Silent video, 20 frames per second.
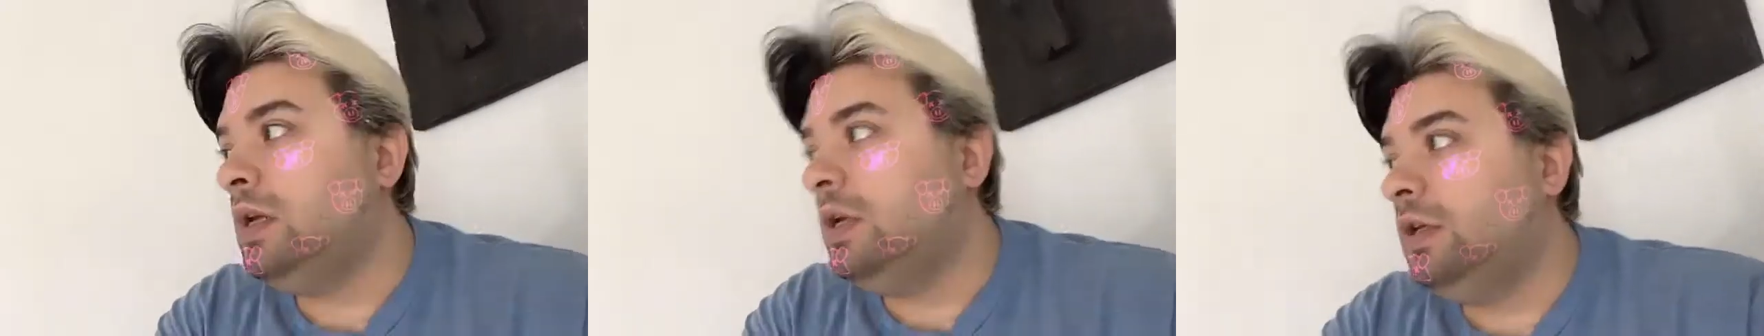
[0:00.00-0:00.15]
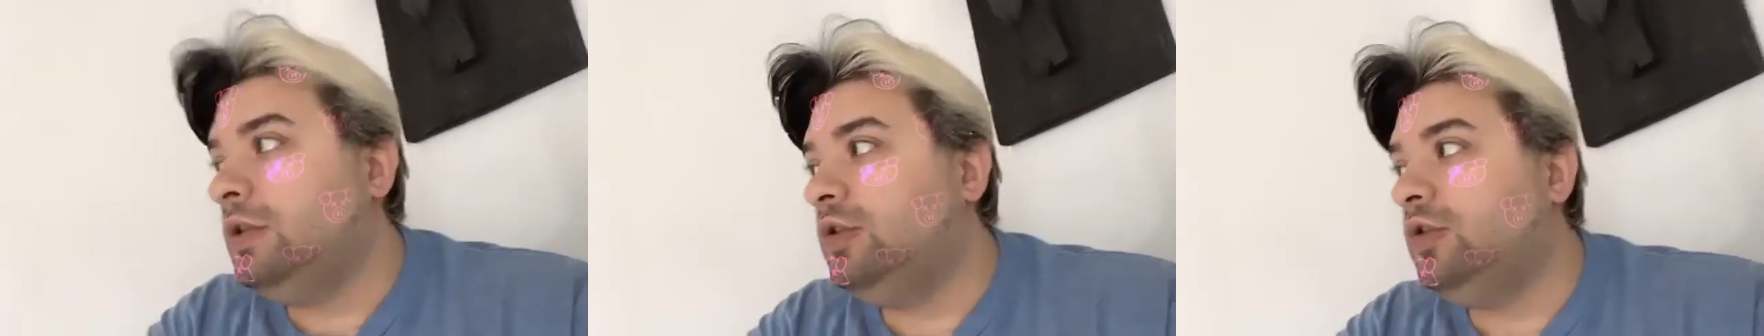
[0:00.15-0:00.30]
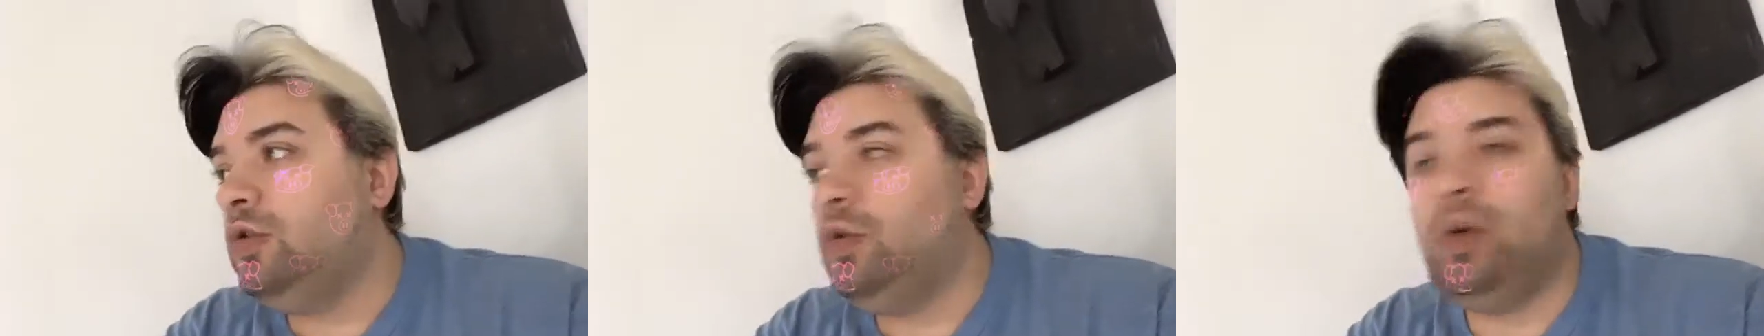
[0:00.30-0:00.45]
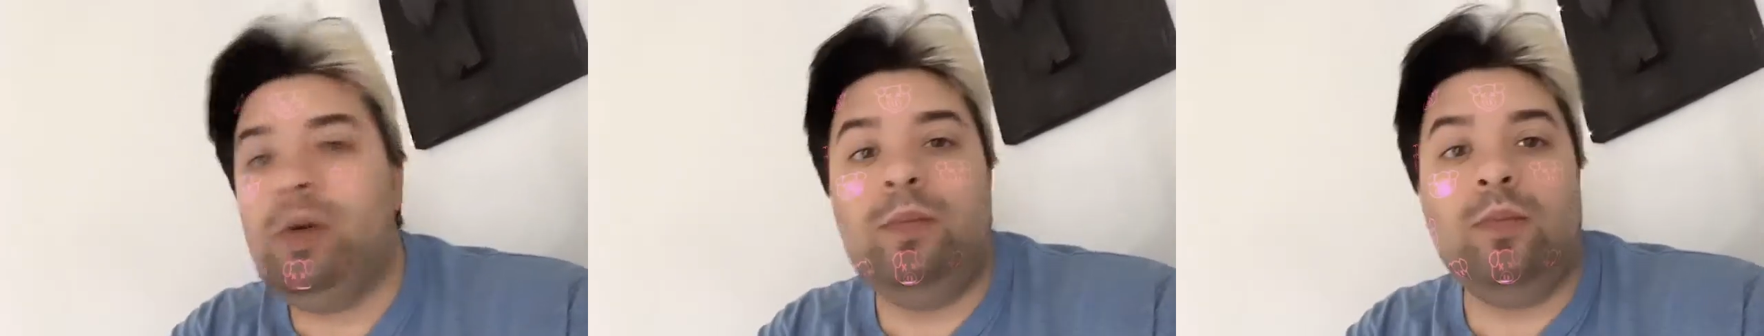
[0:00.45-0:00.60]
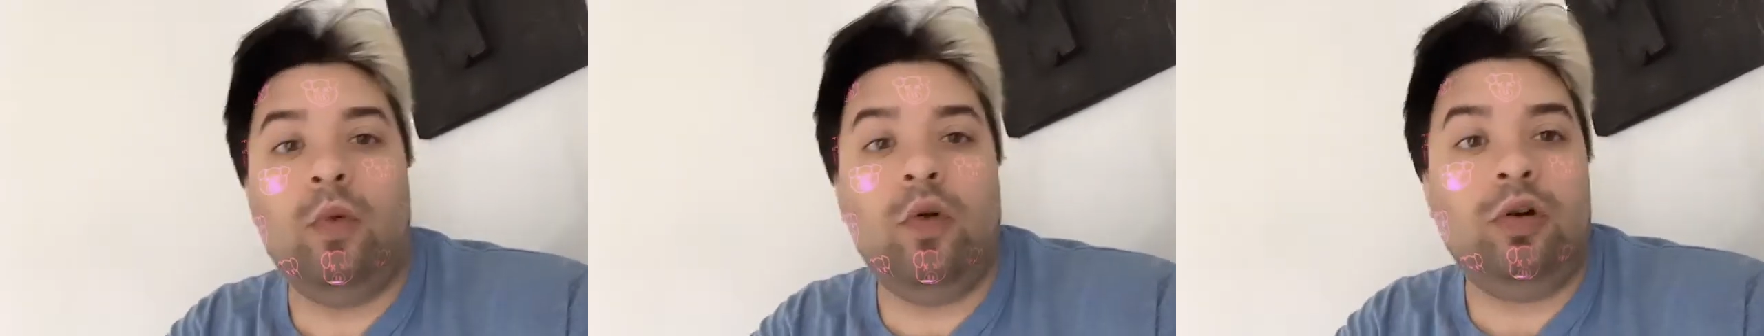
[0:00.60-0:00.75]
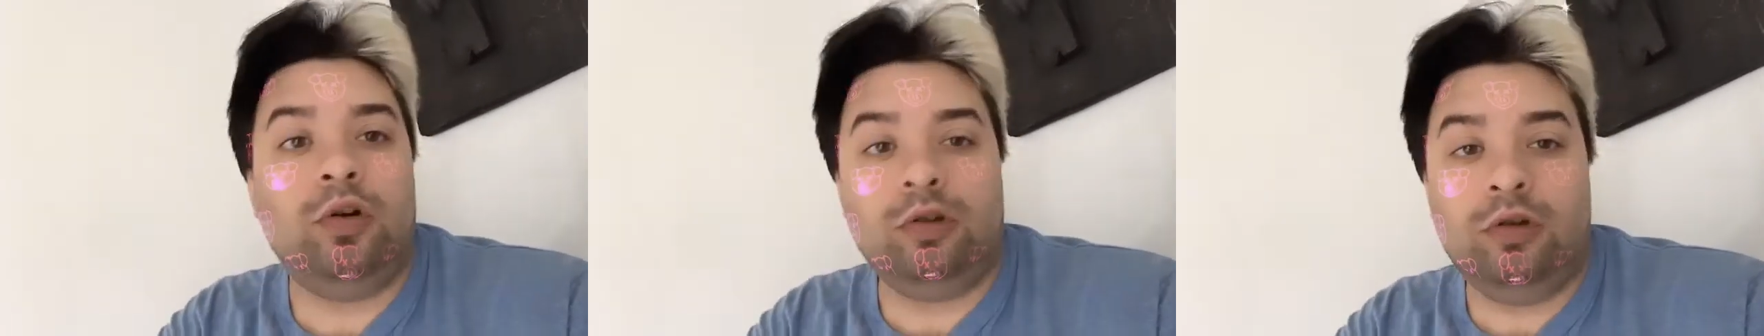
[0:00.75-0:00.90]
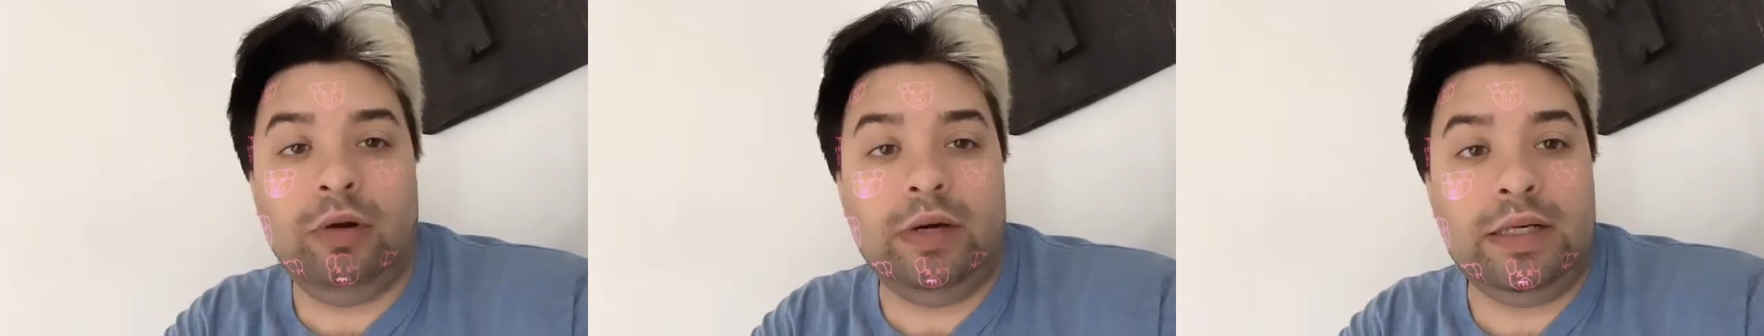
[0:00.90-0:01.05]
Doing more
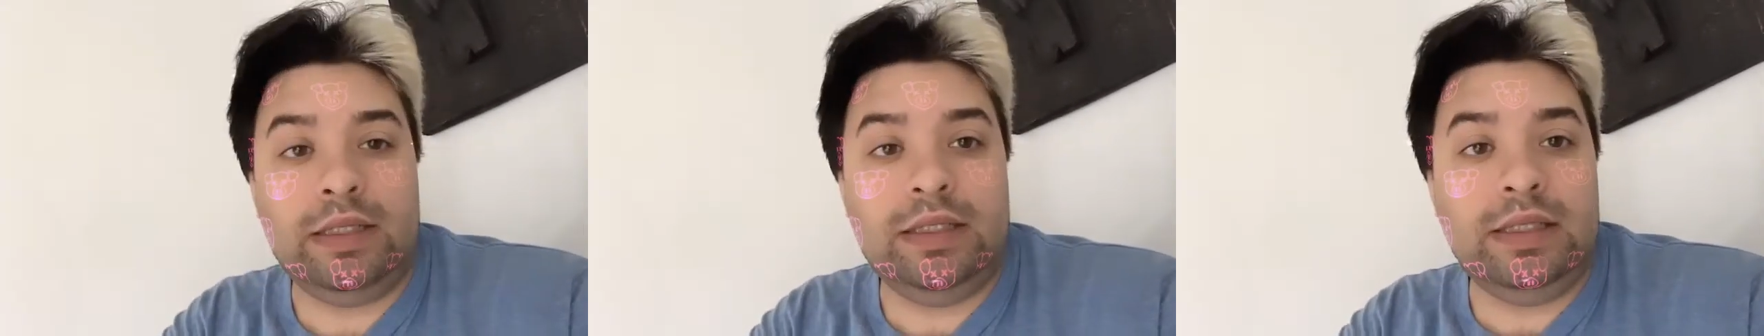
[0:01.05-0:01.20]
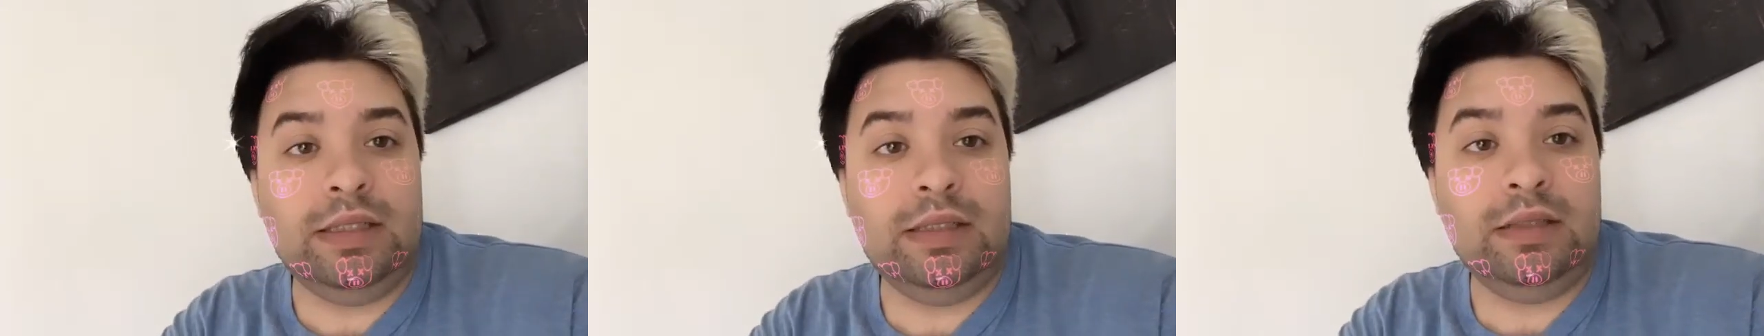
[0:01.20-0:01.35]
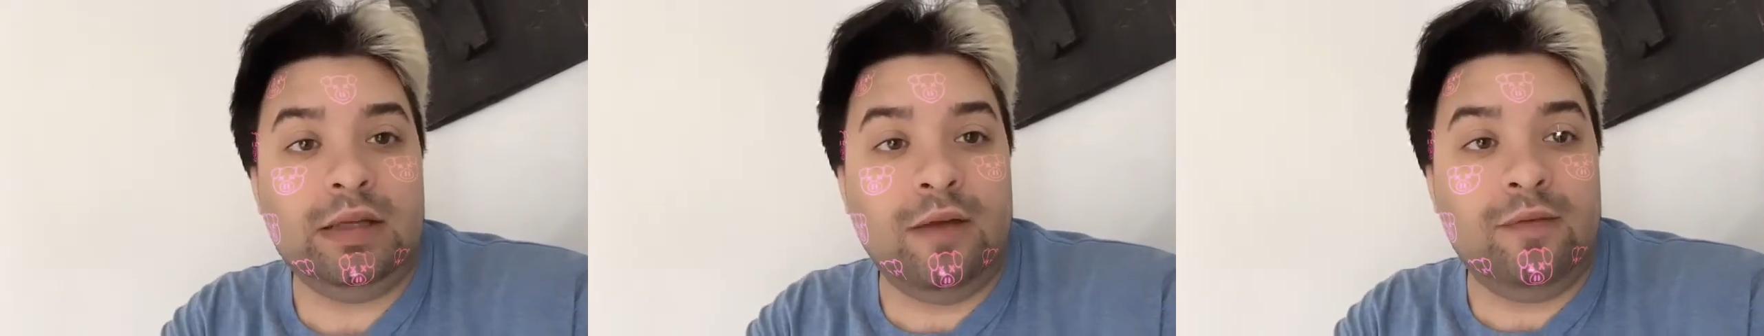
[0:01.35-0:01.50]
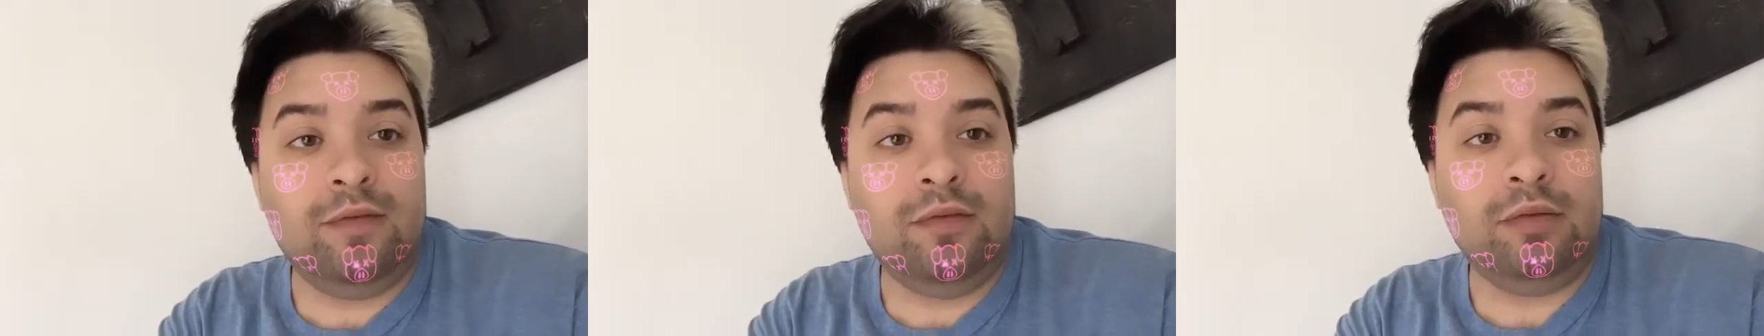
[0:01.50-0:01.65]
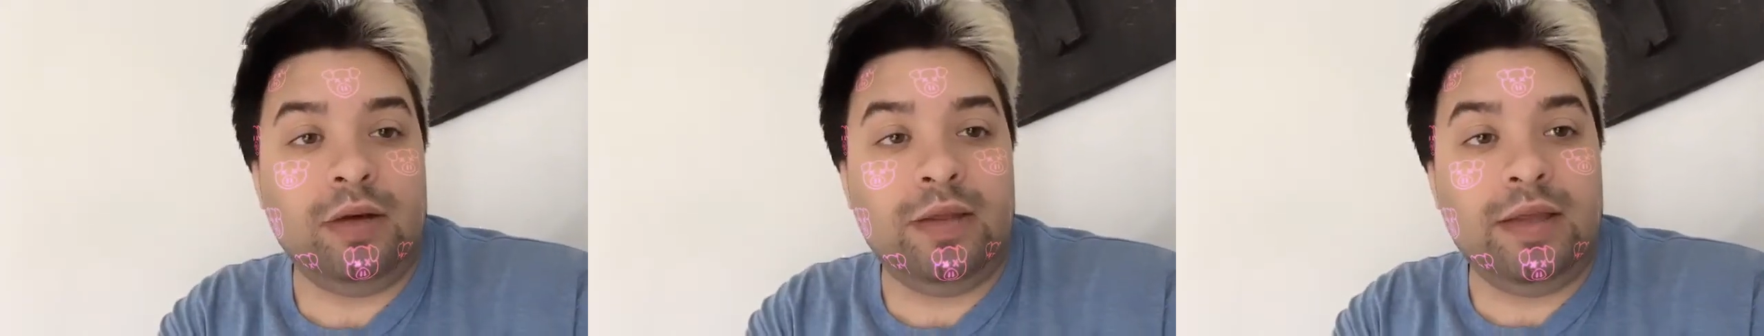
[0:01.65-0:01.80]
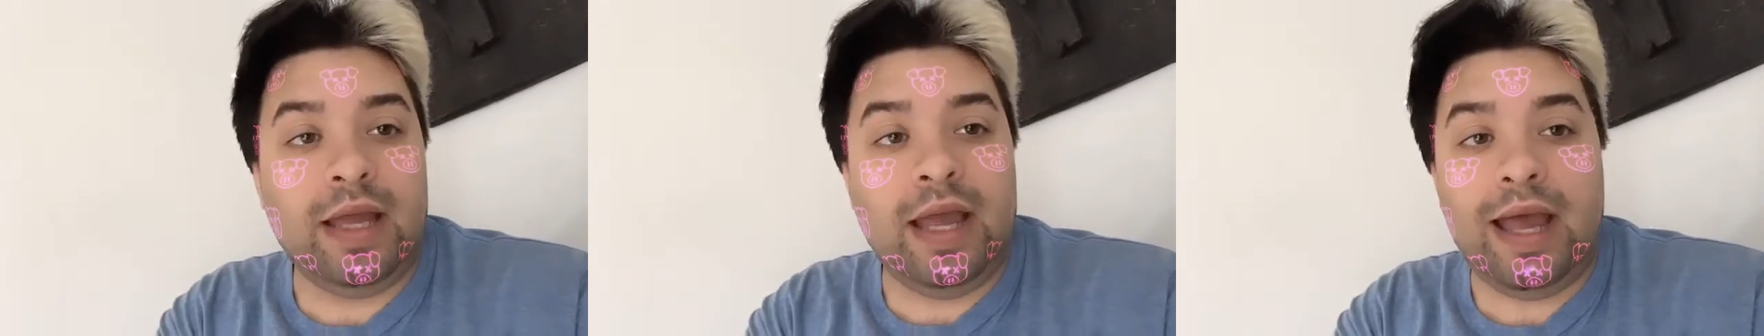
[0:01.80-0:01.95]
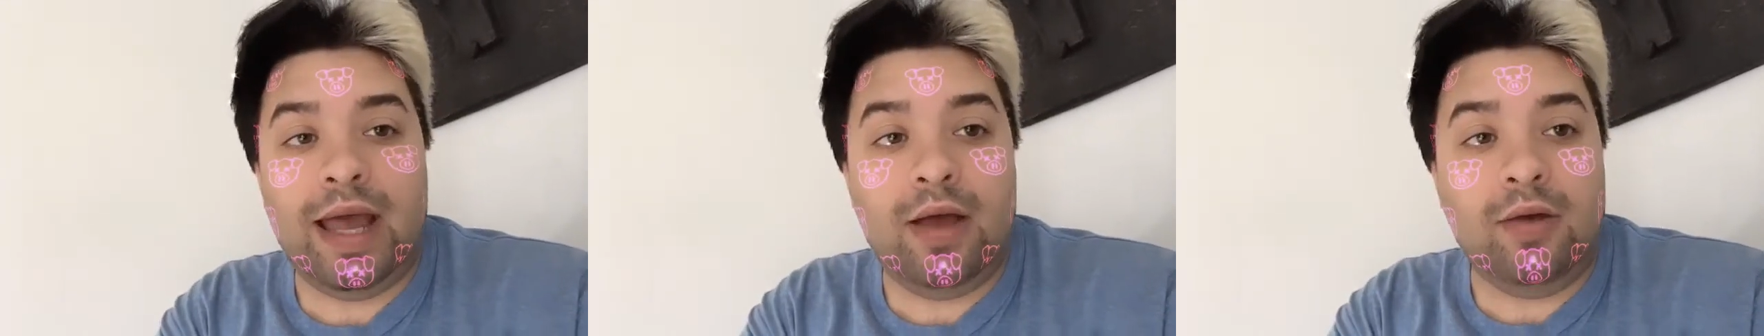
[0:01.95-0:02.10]
crazy stuff around the
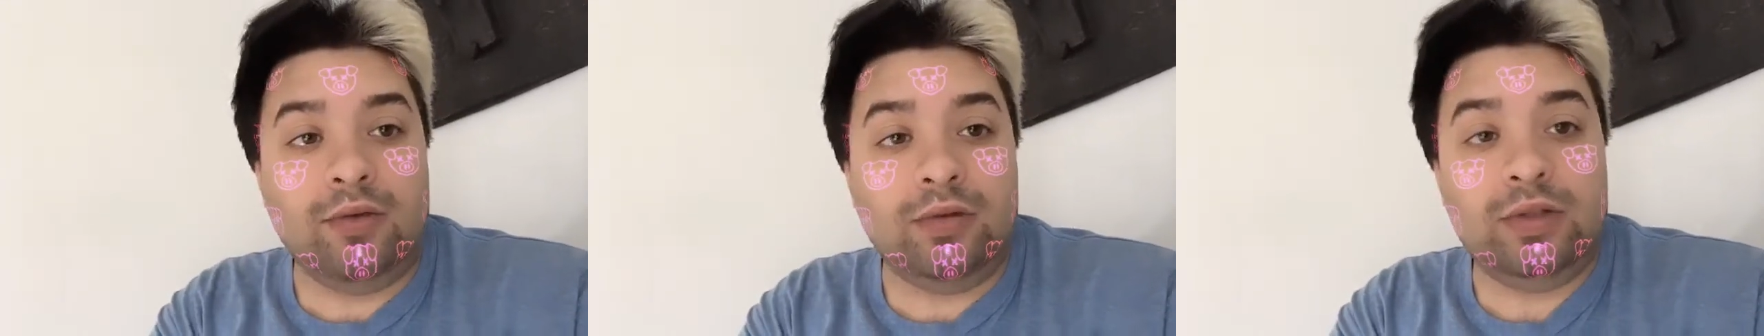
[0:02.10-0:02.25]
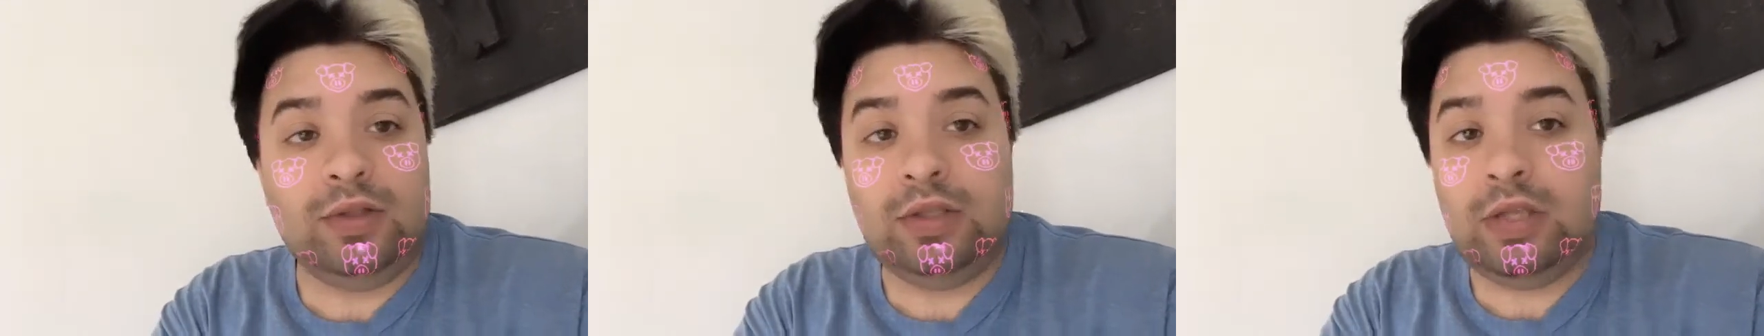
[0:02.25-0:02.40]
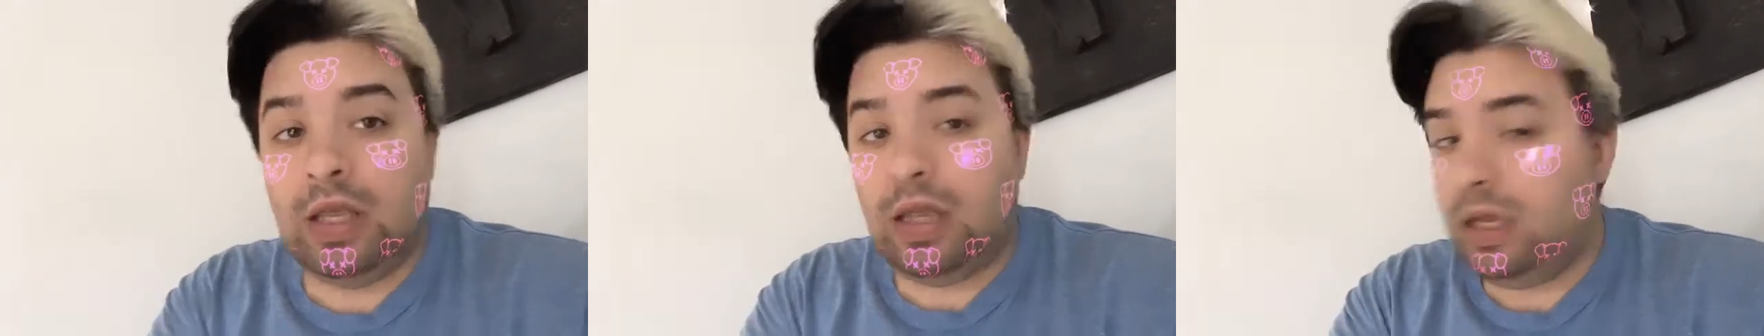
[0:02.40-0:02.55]
house.